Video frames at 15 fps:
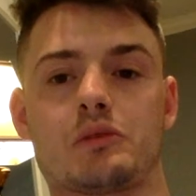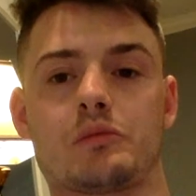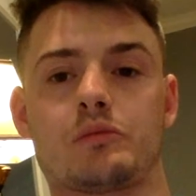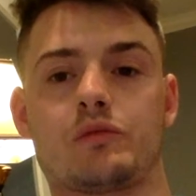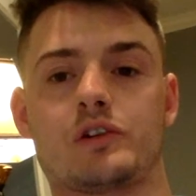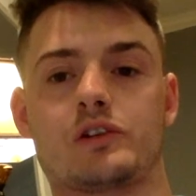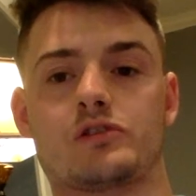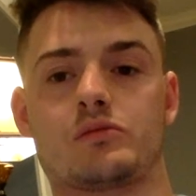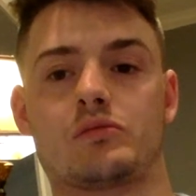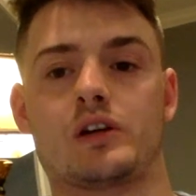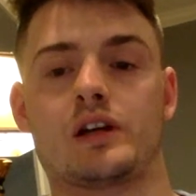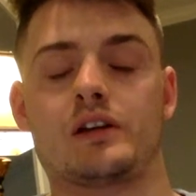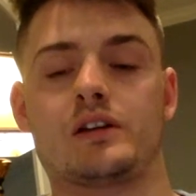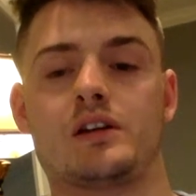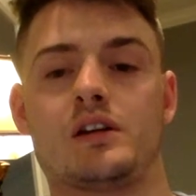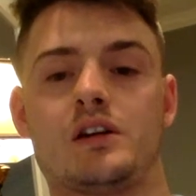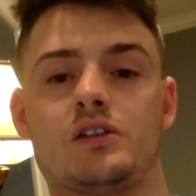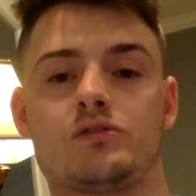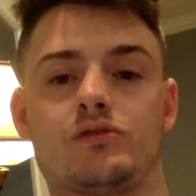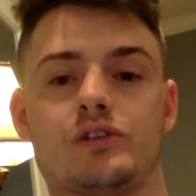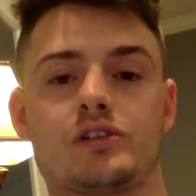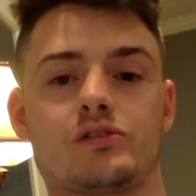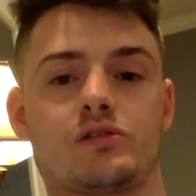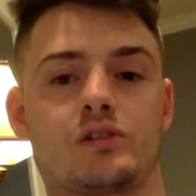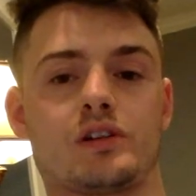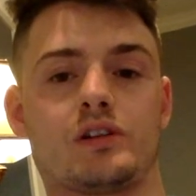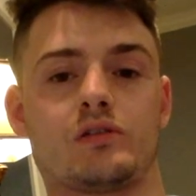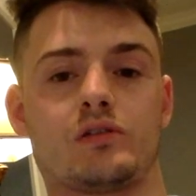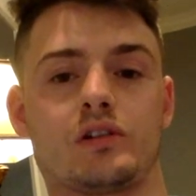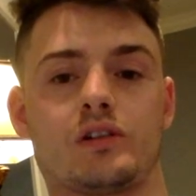my professional brand. Traditional
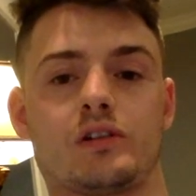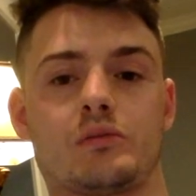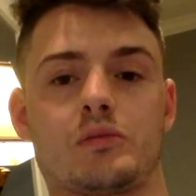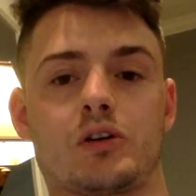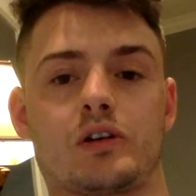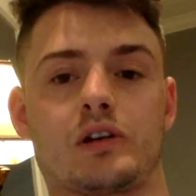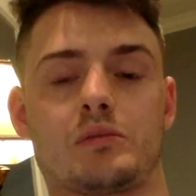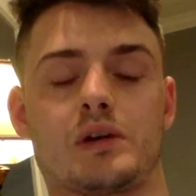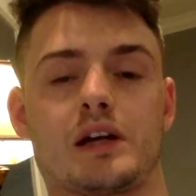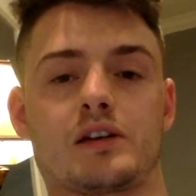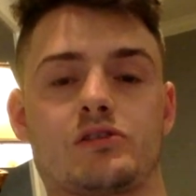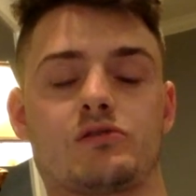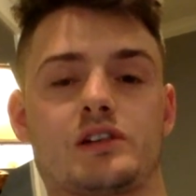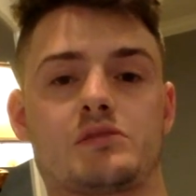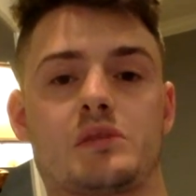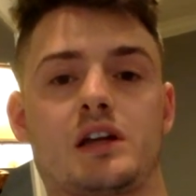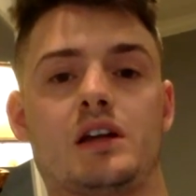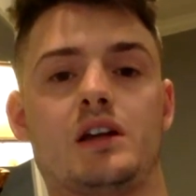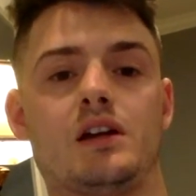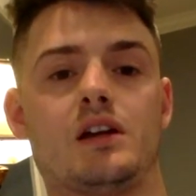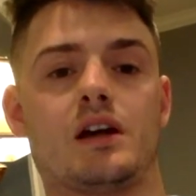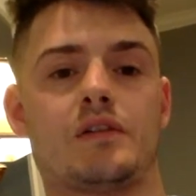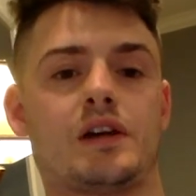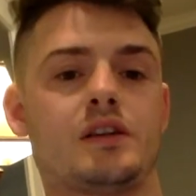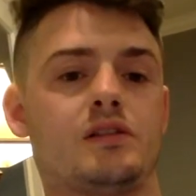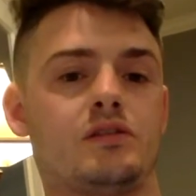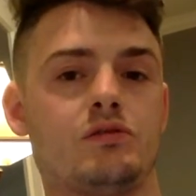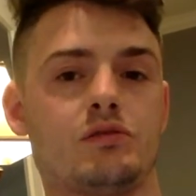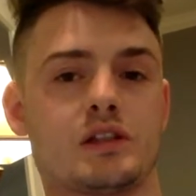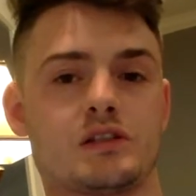career marketing package resume. I've had to
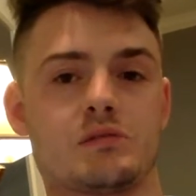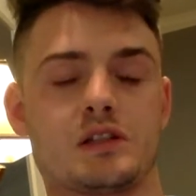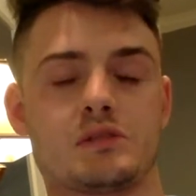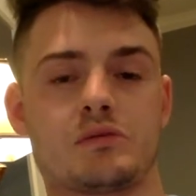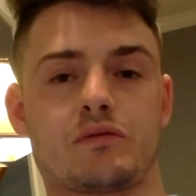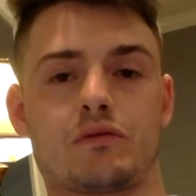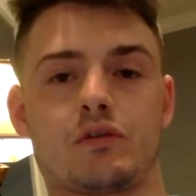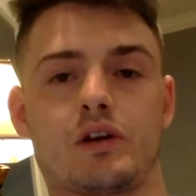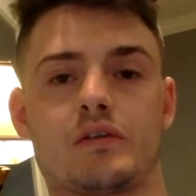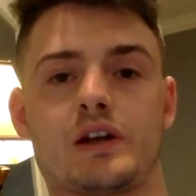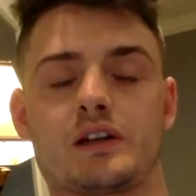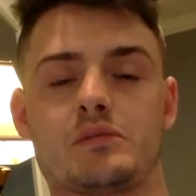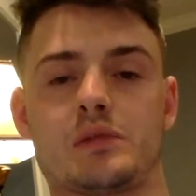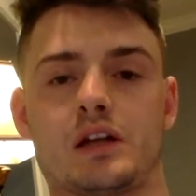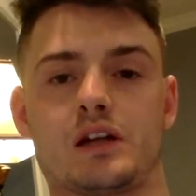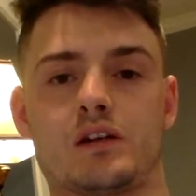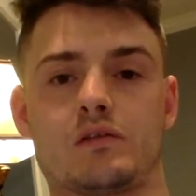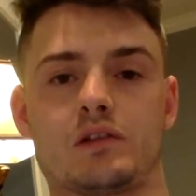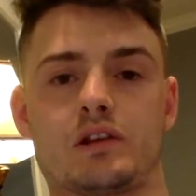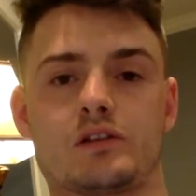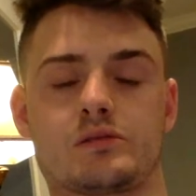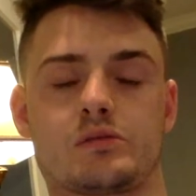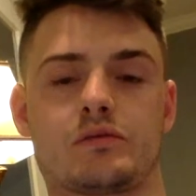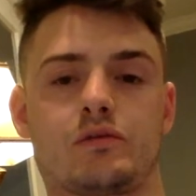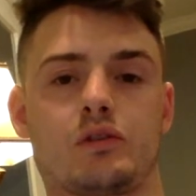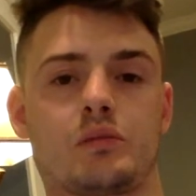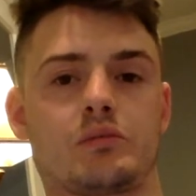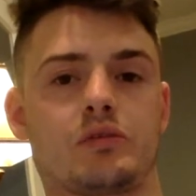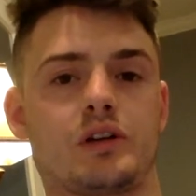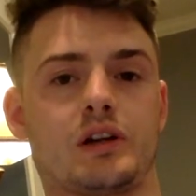do resumes before. I've had to make cover letters before.
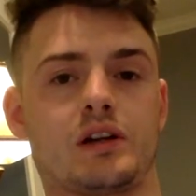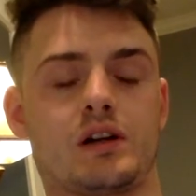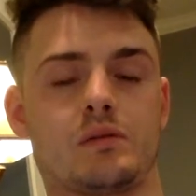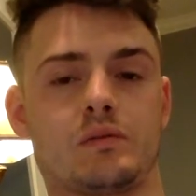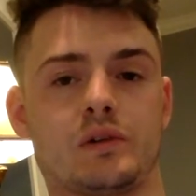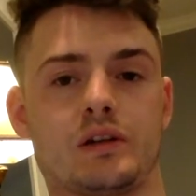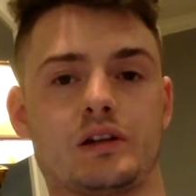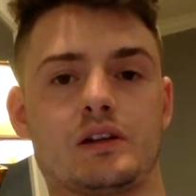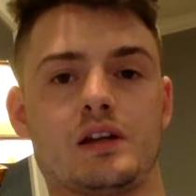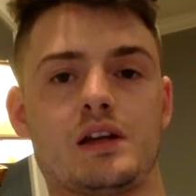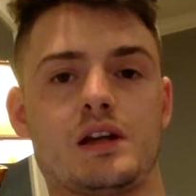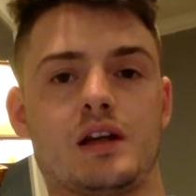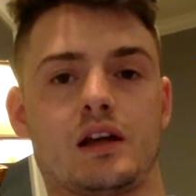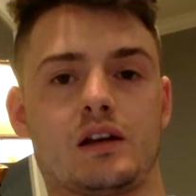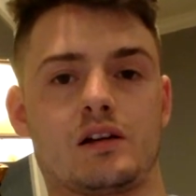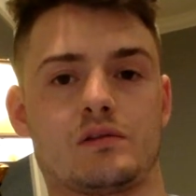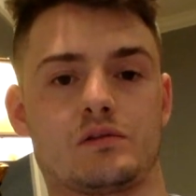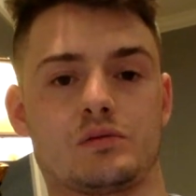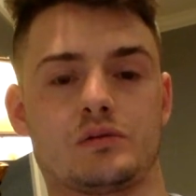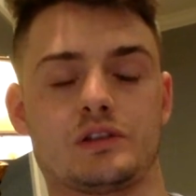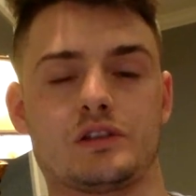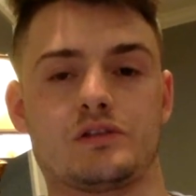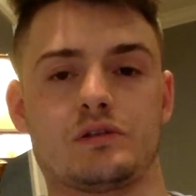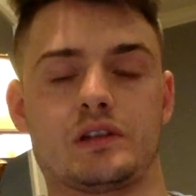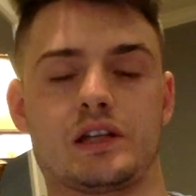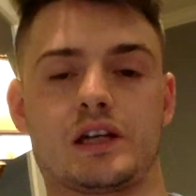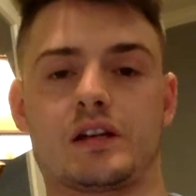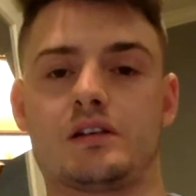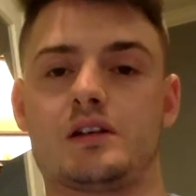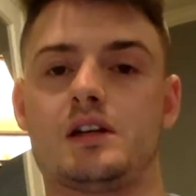I'm pretty confident and comfortable in doing
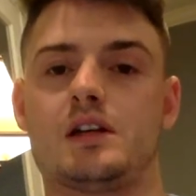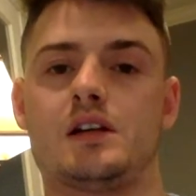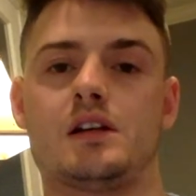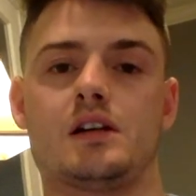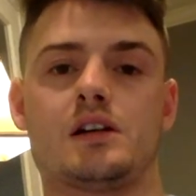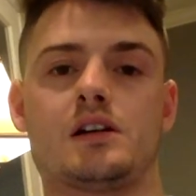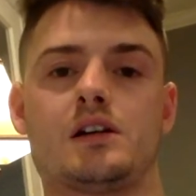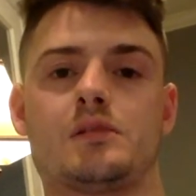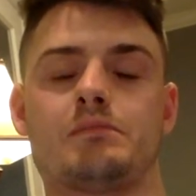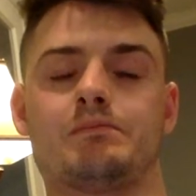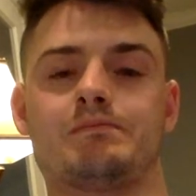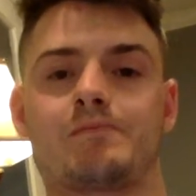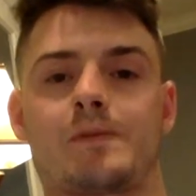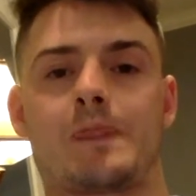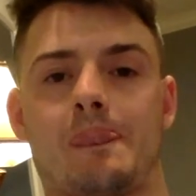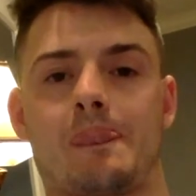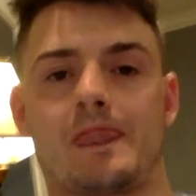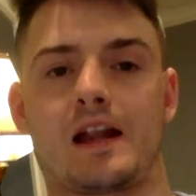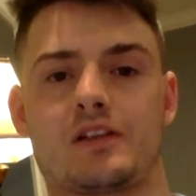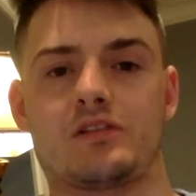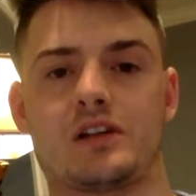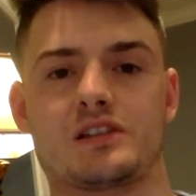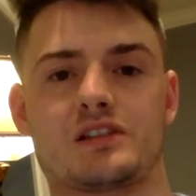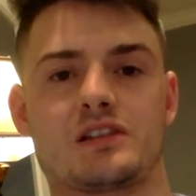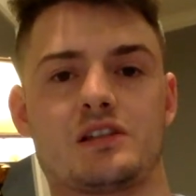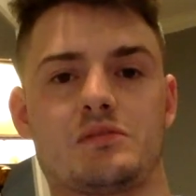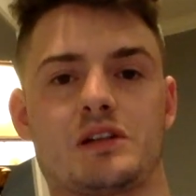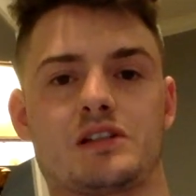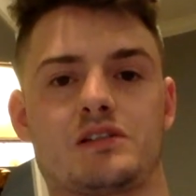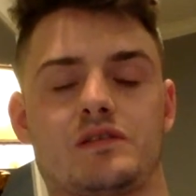that. I do not see
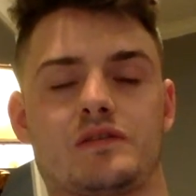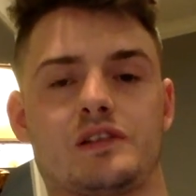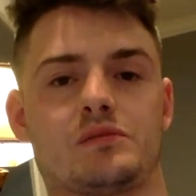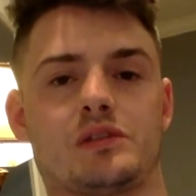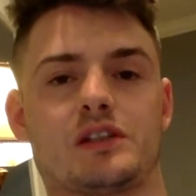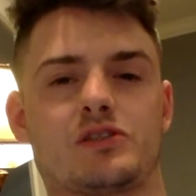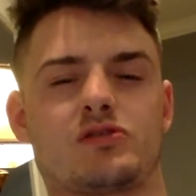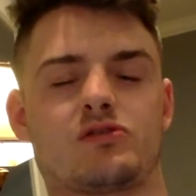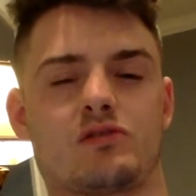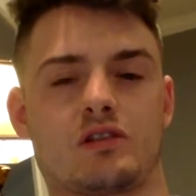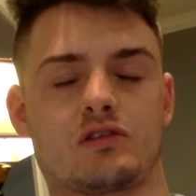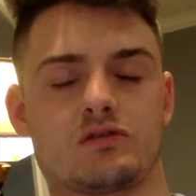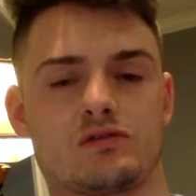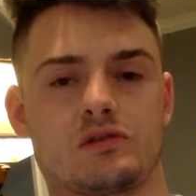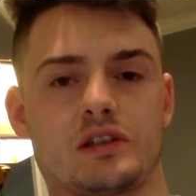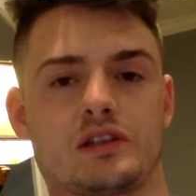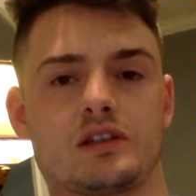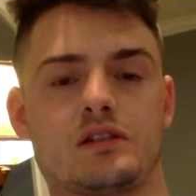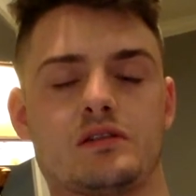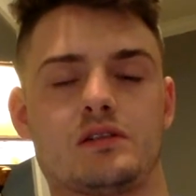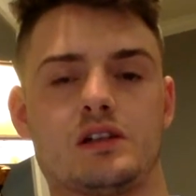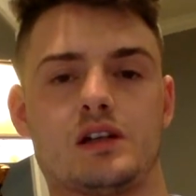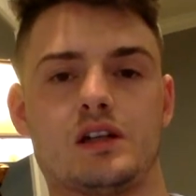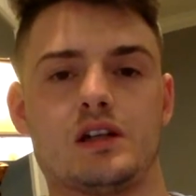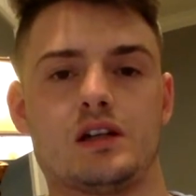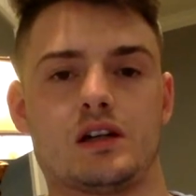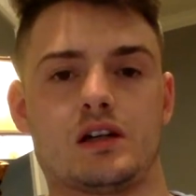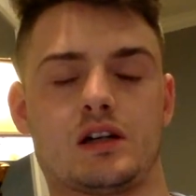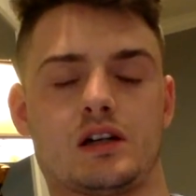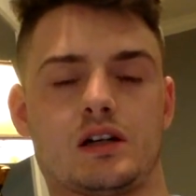myself as someone that struggles with it.
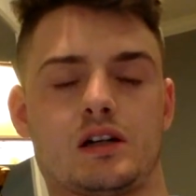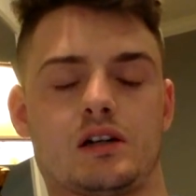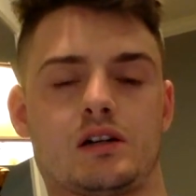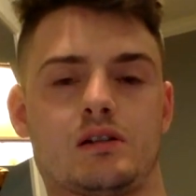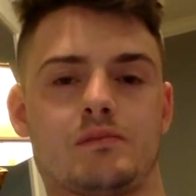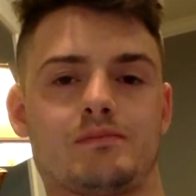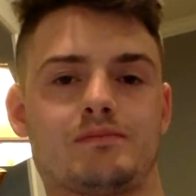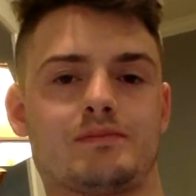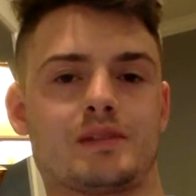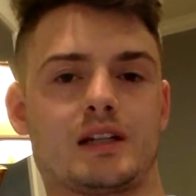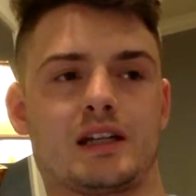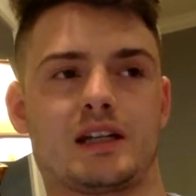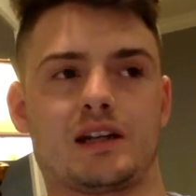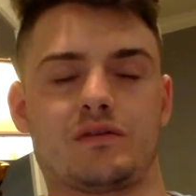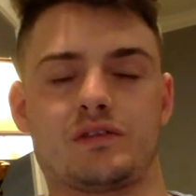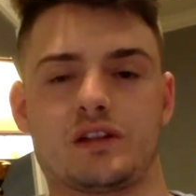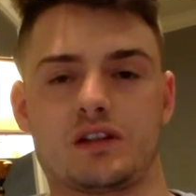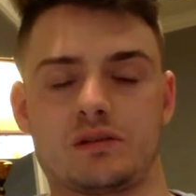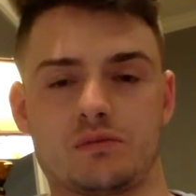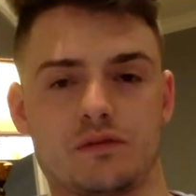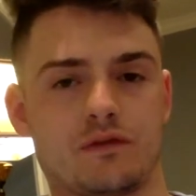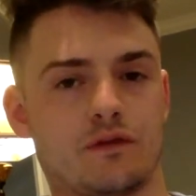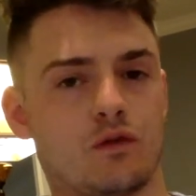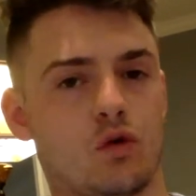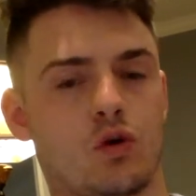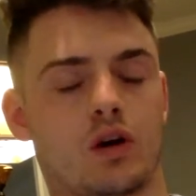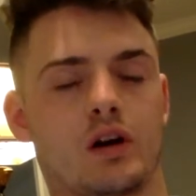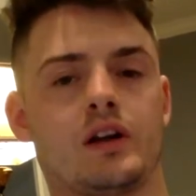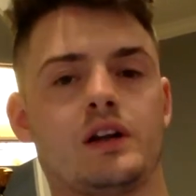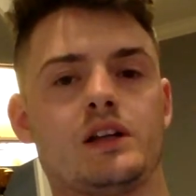Again, I've done it
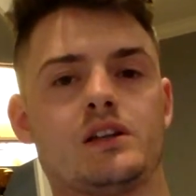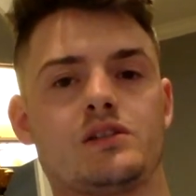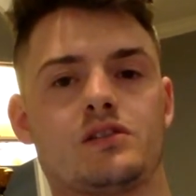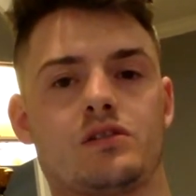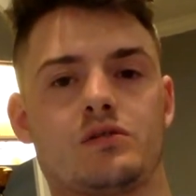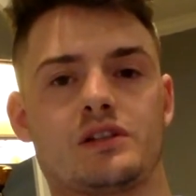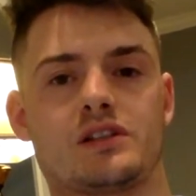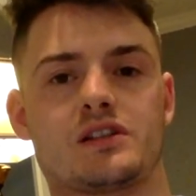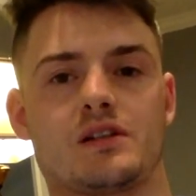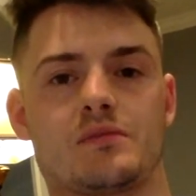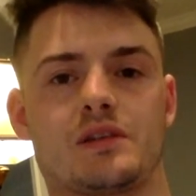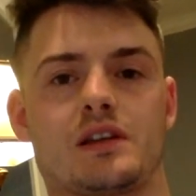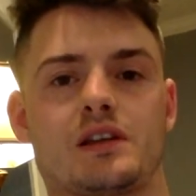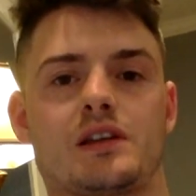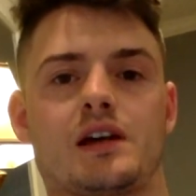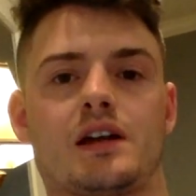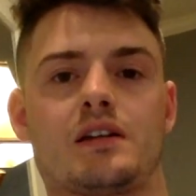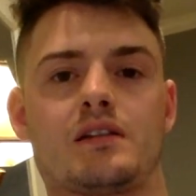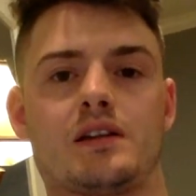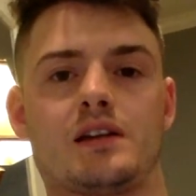before, so it's something that